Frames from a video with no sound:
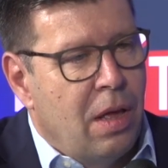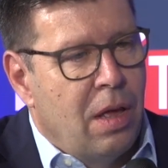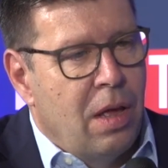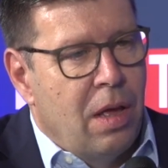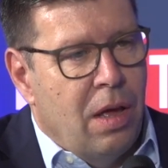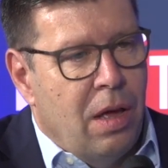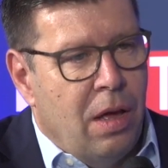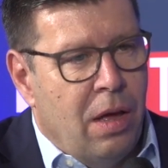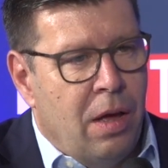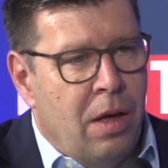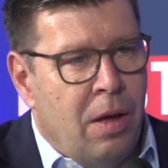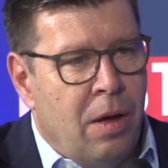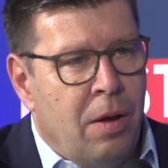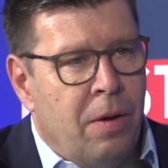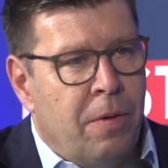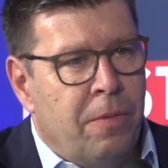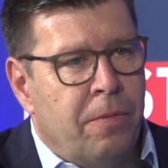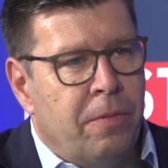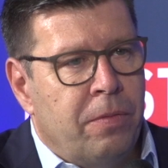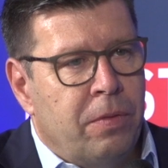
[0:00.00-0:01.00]

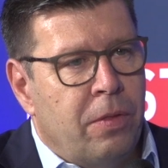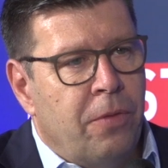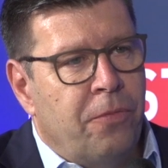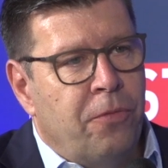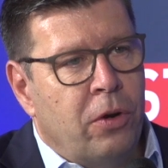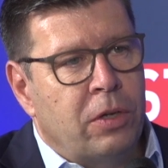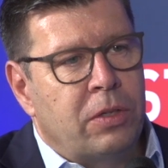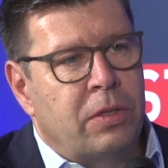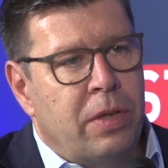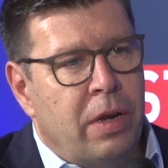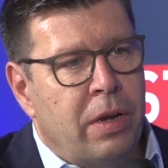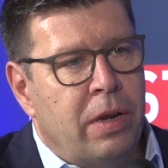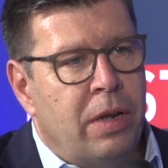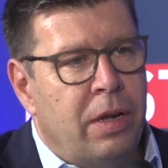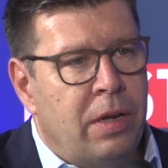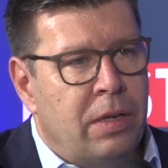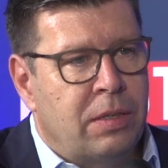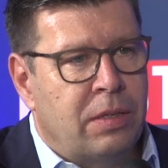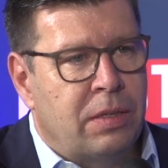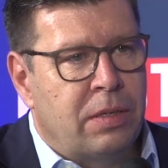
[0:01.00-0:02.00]
The first thing
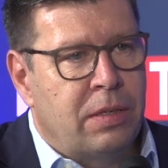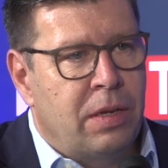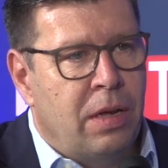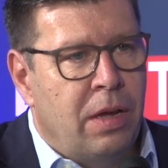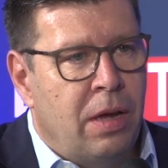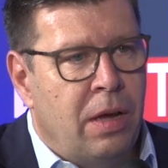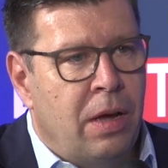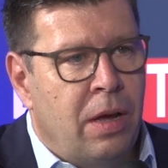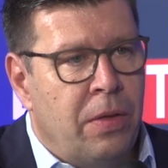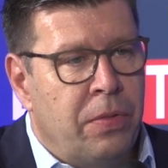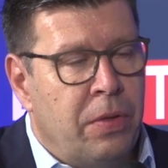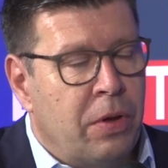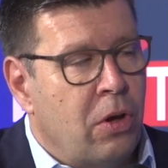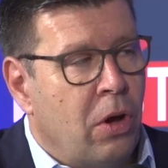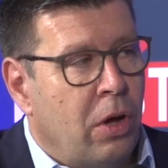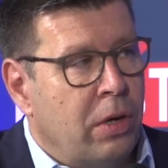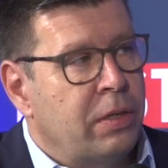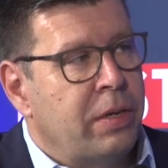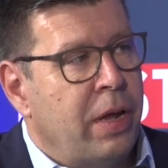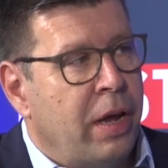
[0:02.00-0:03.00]
is the
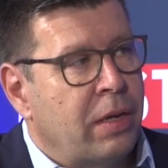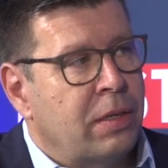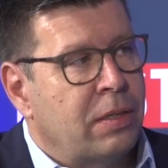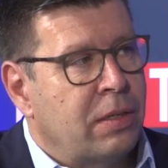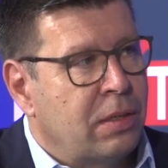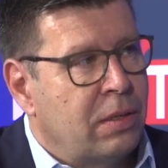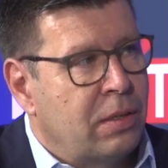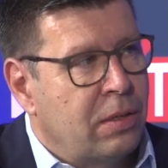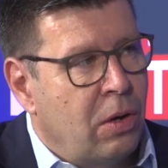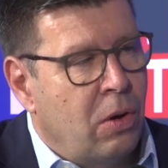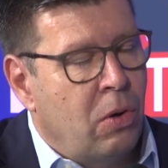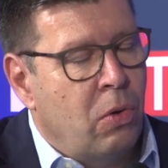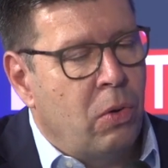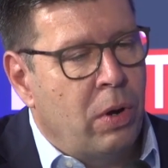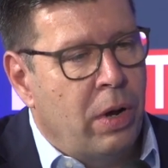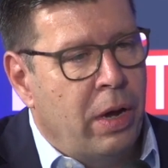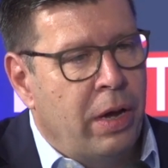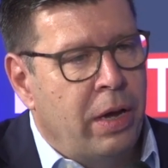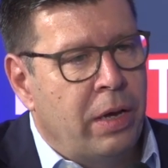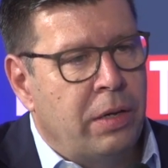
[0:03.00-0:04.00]
context. So
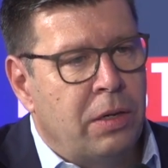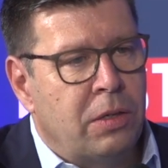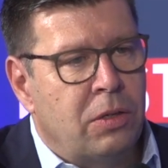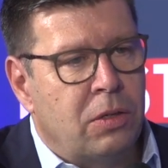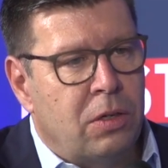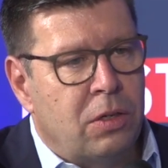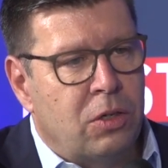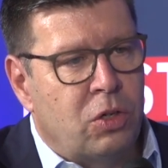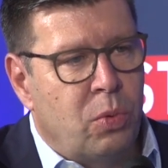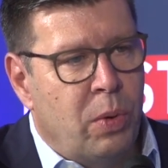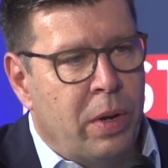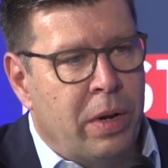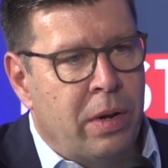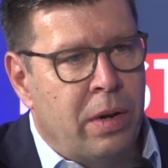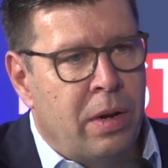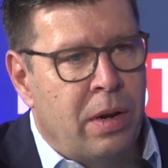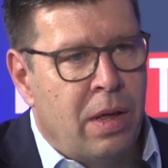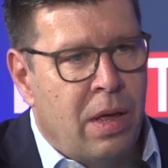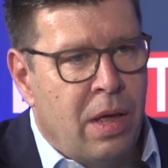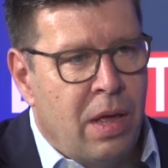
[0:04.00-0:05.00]
a digital
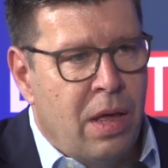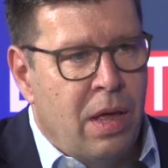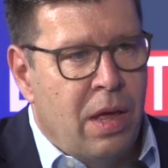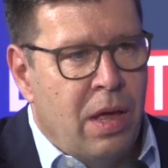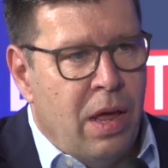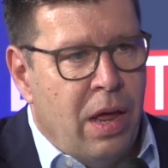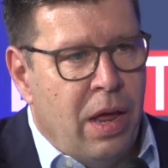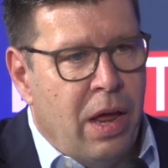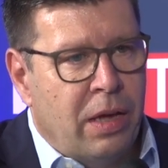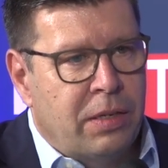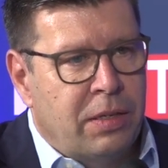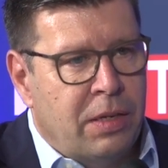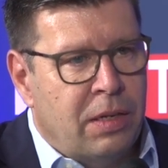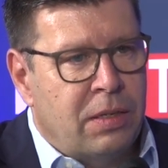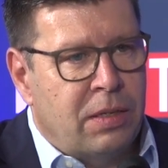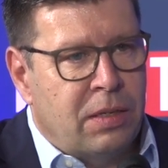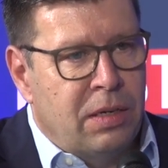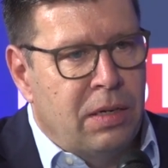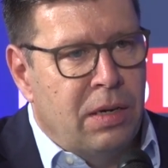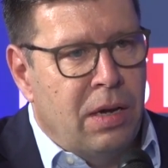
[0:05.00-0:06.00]
twin
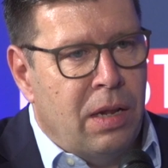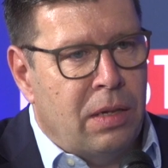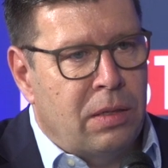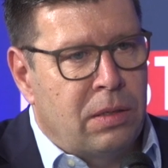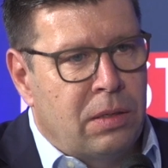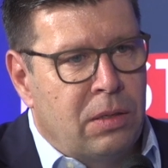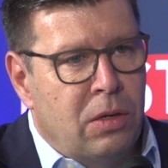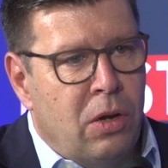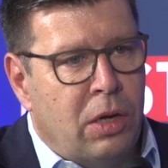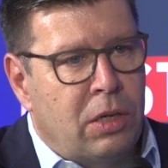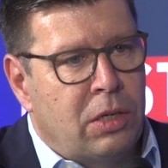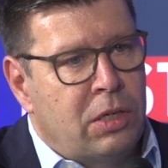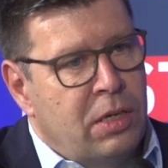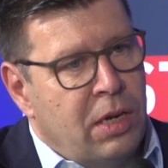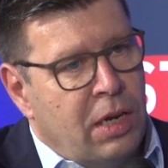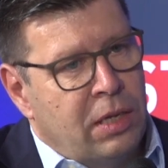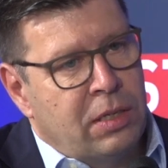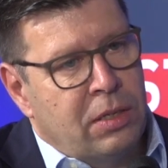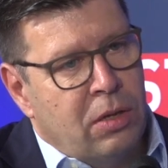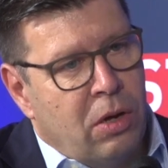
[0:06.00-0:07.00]
exists not
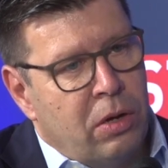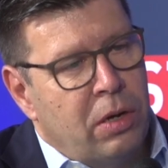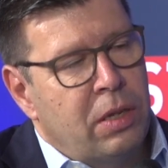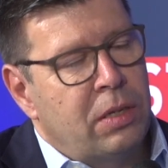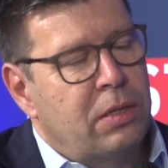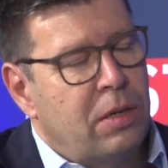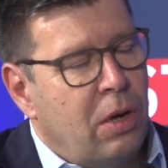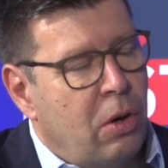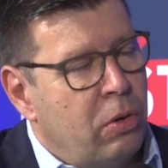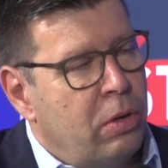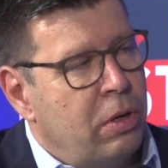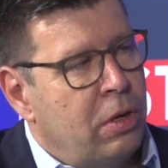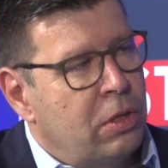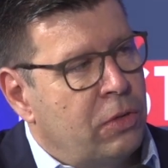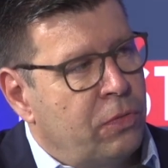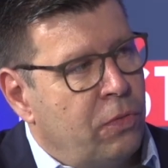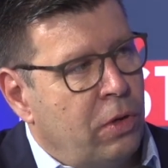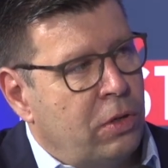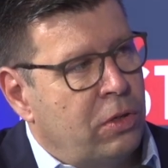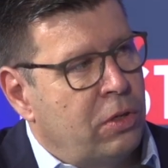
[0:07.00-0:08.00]
just on its own in
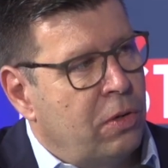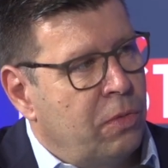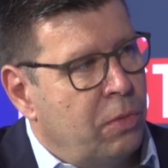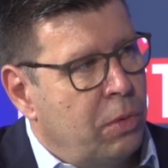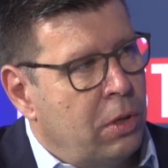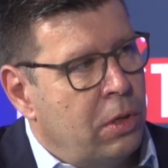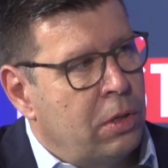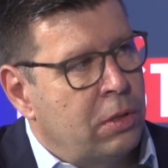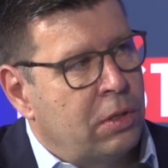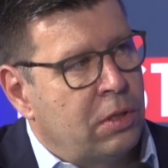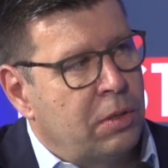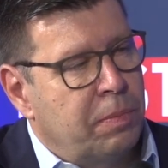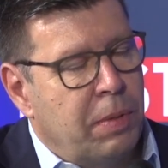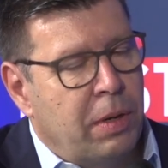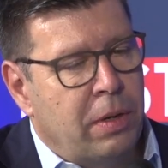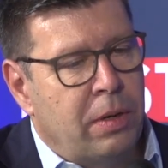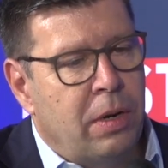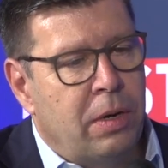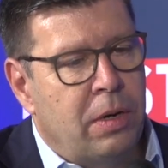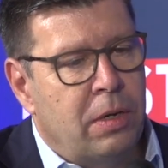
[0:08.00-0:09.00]
its virtual world,
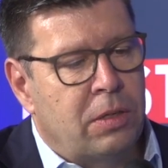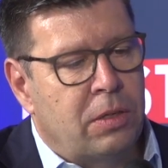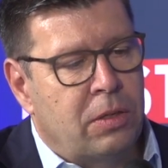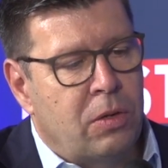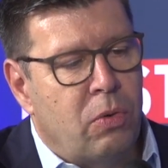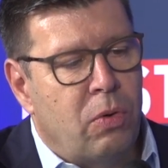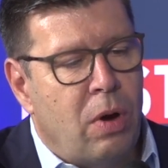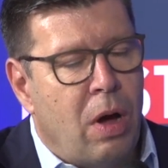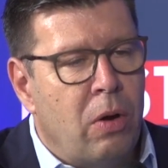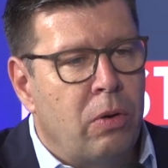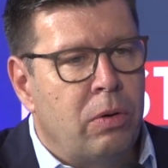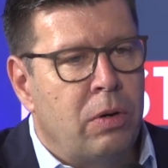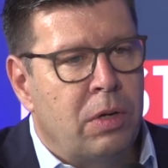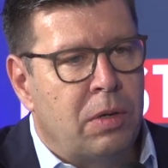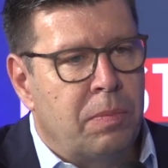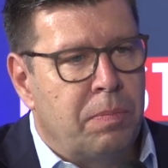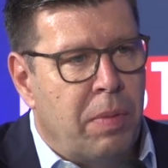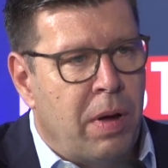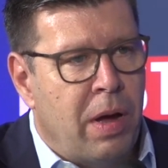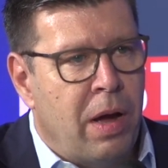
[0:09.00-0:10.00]
but it is surrounded
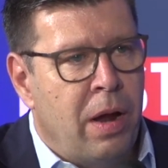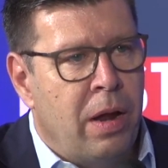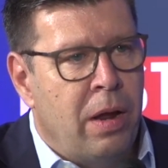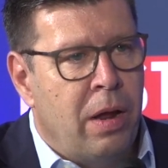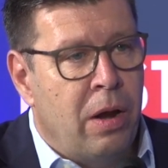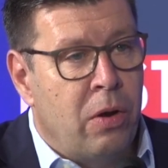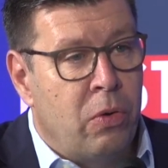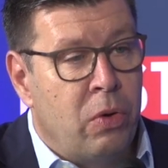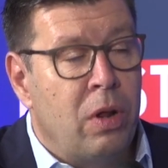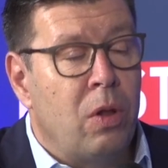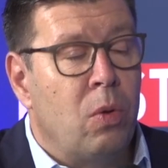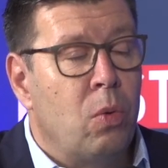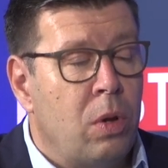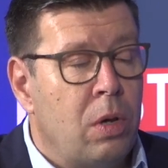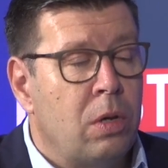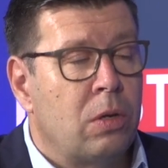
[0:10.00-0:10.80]
by a real world